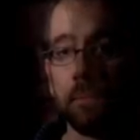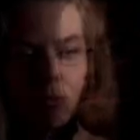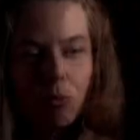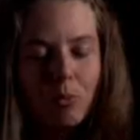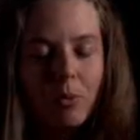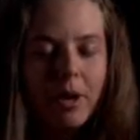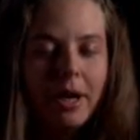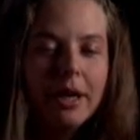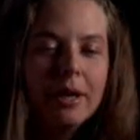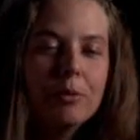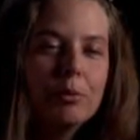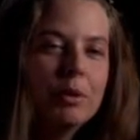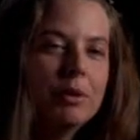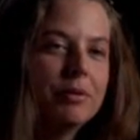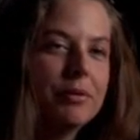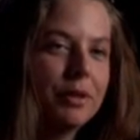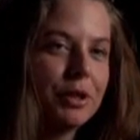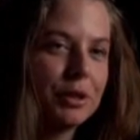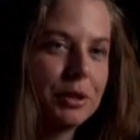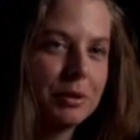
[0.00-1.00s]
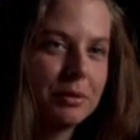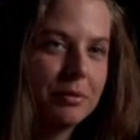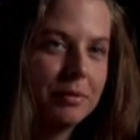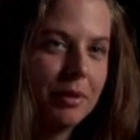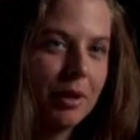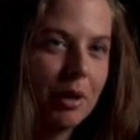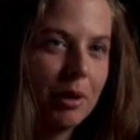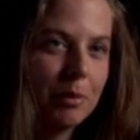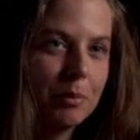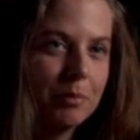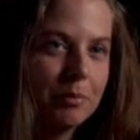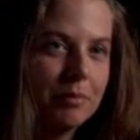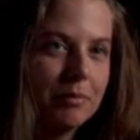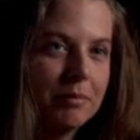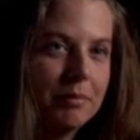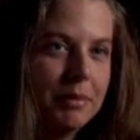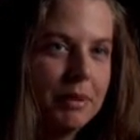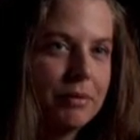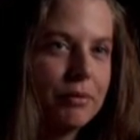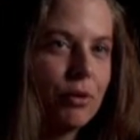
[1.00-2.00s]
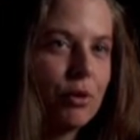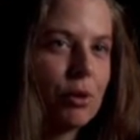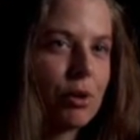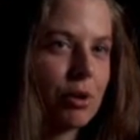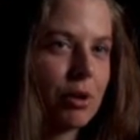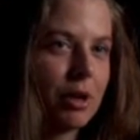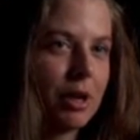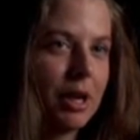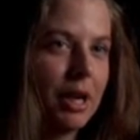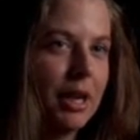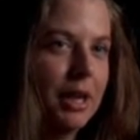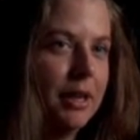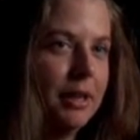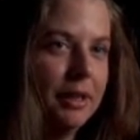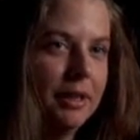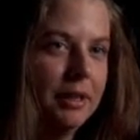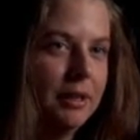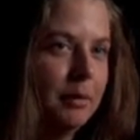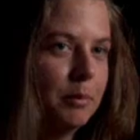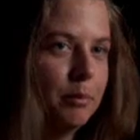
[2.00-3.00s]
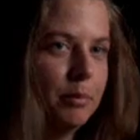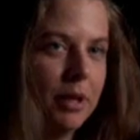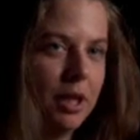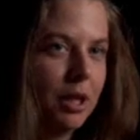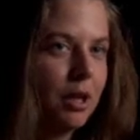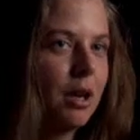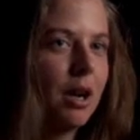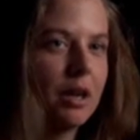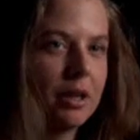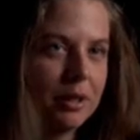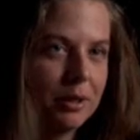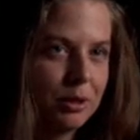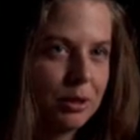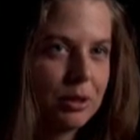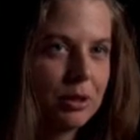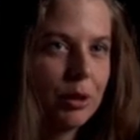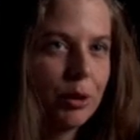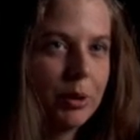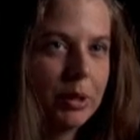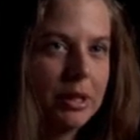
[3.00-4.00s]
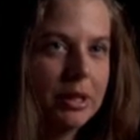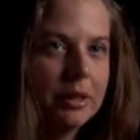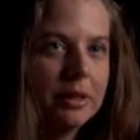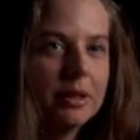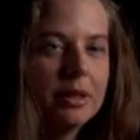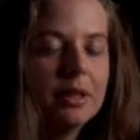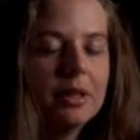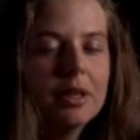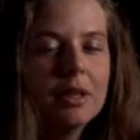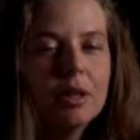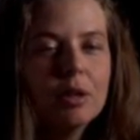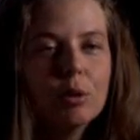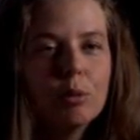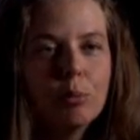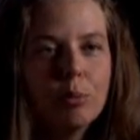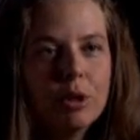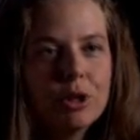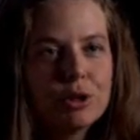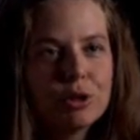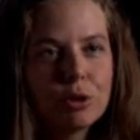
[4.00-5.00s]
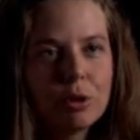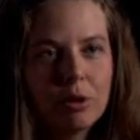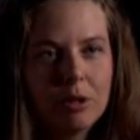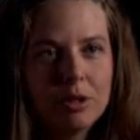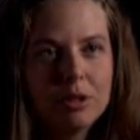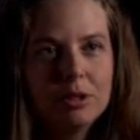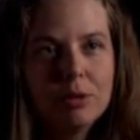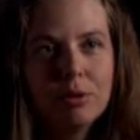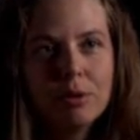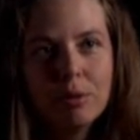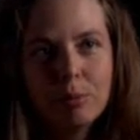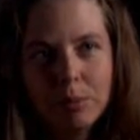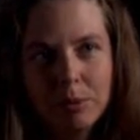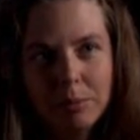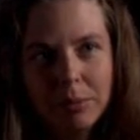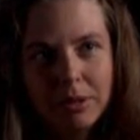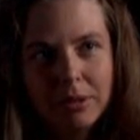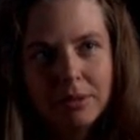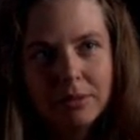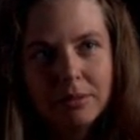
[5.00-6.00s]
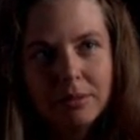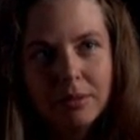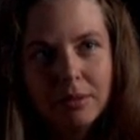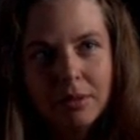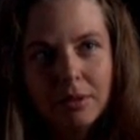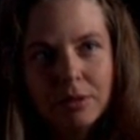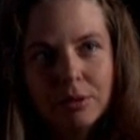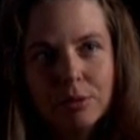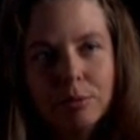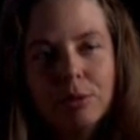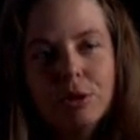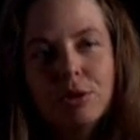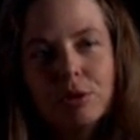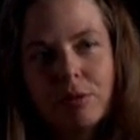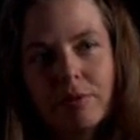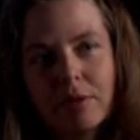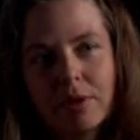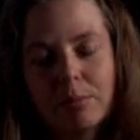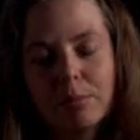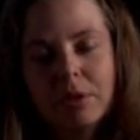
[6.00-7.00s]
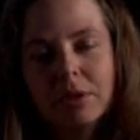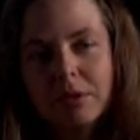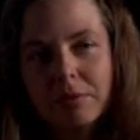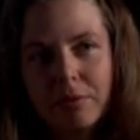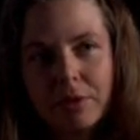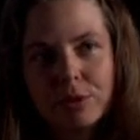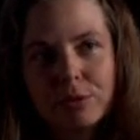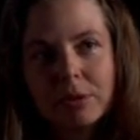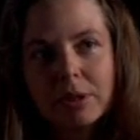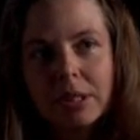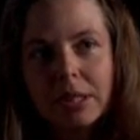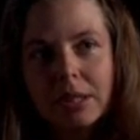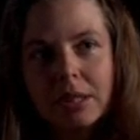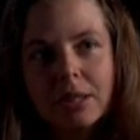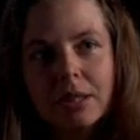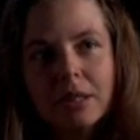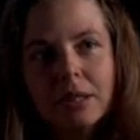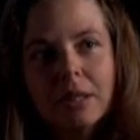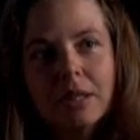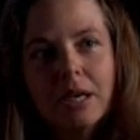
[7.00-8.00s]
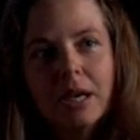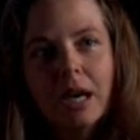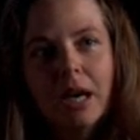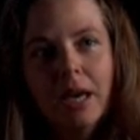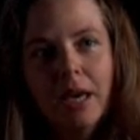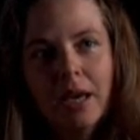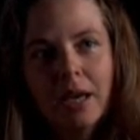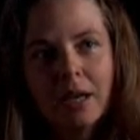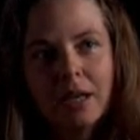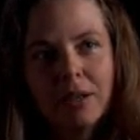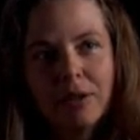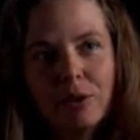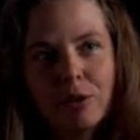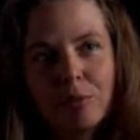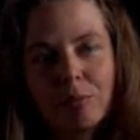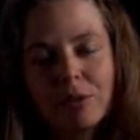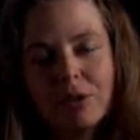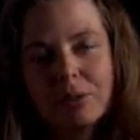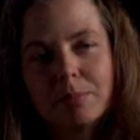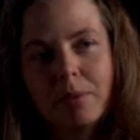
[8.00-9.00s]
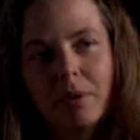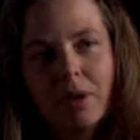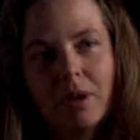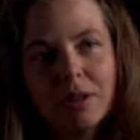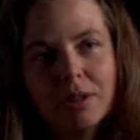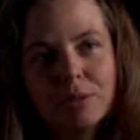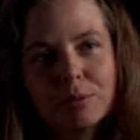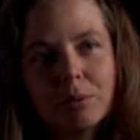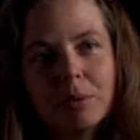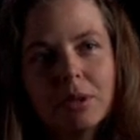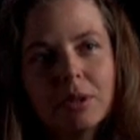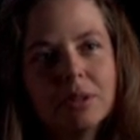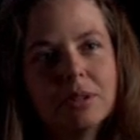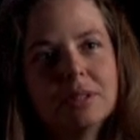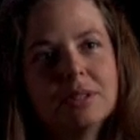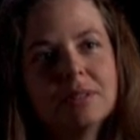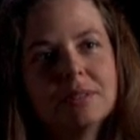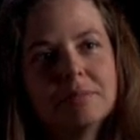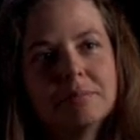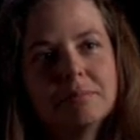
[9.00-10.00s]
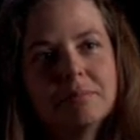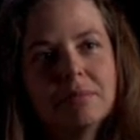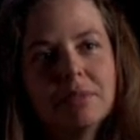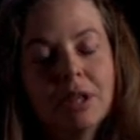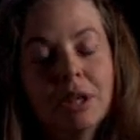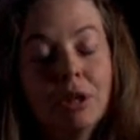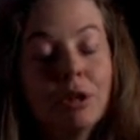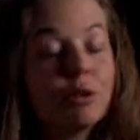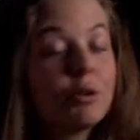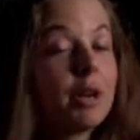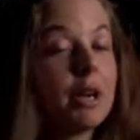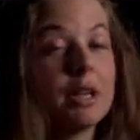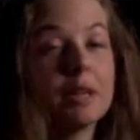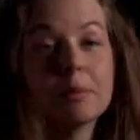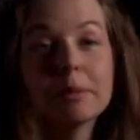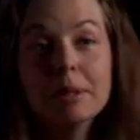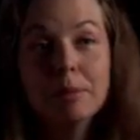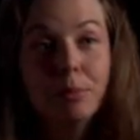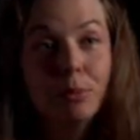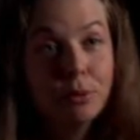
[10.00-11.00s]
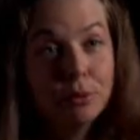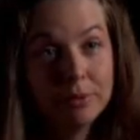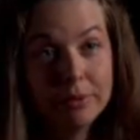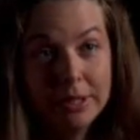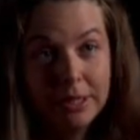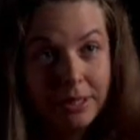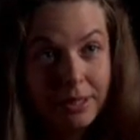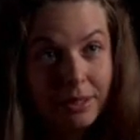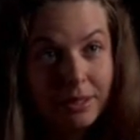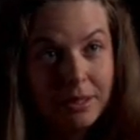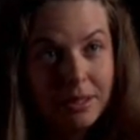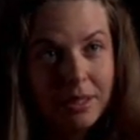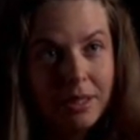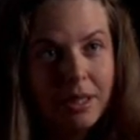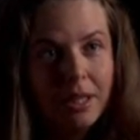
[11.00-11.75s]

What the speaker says: When we finished the film, before any big audience saw it, we showed it to the women, to each of them individually, and their response was incredibly moving.